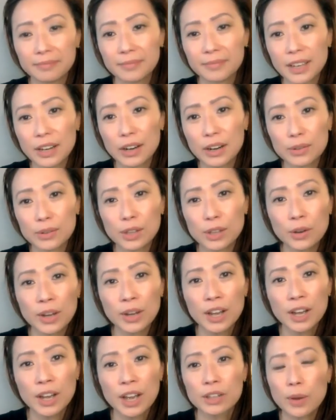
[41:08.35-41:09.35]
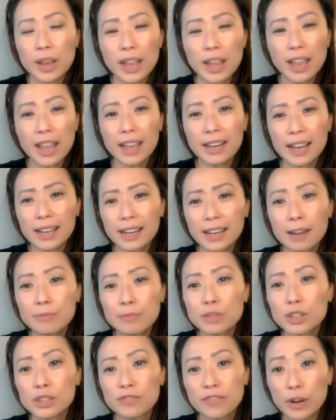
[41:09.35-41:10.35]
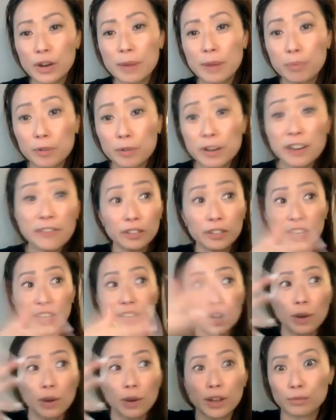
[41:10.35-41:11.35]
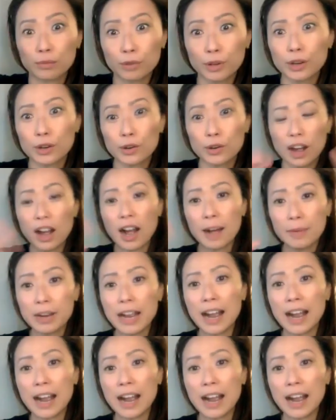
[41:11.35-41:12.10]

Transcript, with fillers: you know so so and and i'm just very briefly going through I'm,